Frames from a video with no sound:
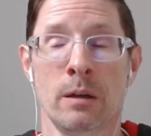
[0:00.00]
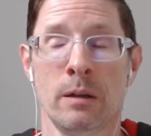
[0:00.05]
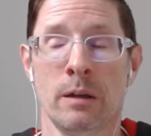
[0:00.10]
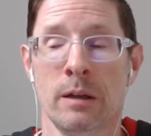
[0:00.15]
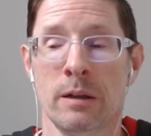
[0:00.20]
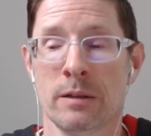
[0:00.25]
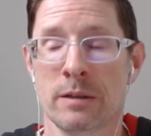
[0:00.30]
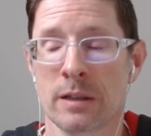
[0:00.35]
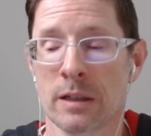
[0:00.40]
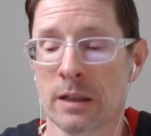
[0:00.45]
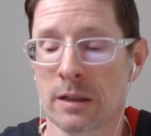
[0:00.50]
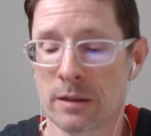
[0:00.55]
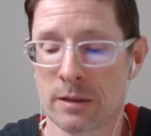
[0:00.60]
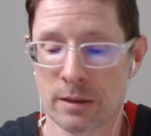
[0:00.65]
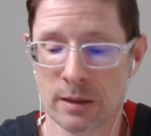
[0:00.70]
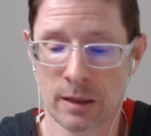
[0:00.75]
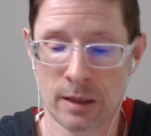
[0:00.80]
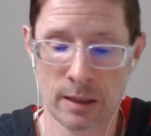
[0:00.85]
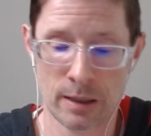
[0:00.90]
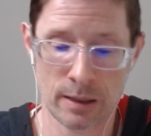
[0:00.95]
Is it
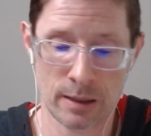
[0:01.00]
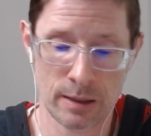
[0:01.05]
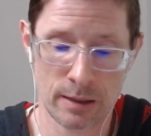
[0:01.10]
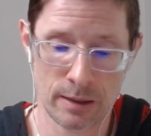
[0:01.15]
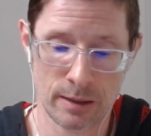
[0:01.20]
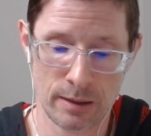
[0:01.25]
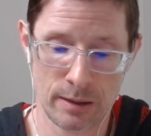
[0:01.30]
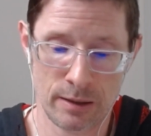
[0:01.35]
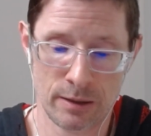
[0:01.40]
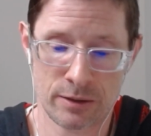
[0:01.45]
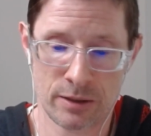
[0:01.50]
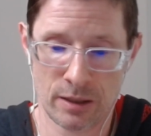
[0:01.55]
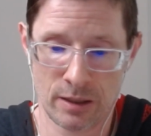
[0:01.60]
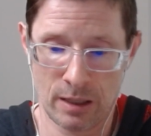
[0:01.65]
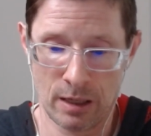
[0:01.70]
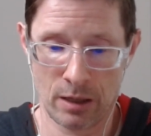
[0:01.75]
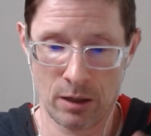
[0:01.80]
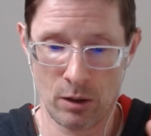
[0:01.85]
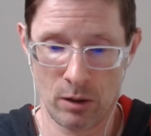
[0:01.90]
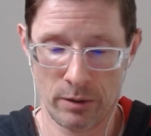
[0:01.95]

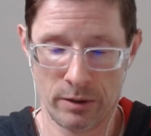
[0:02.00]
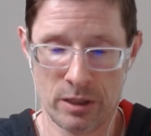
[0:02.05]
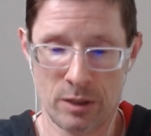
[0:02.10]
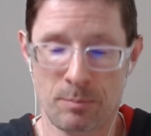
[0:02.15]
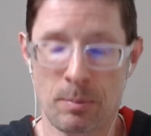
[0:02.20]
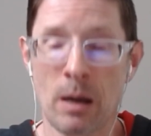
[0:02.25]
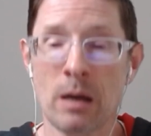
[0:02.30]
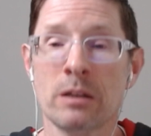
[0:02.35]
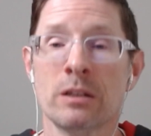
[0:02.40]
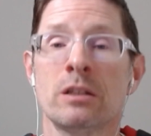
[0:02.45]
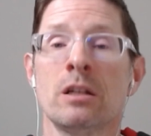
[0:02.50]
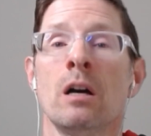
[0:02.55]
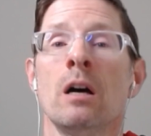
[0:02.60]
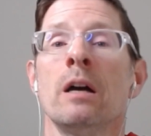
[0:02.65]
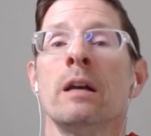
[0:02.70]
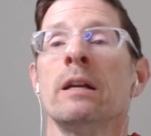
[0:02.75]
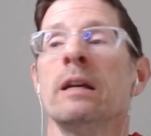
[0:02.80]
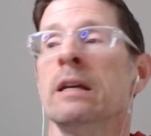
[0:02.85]
getting all these bugs done?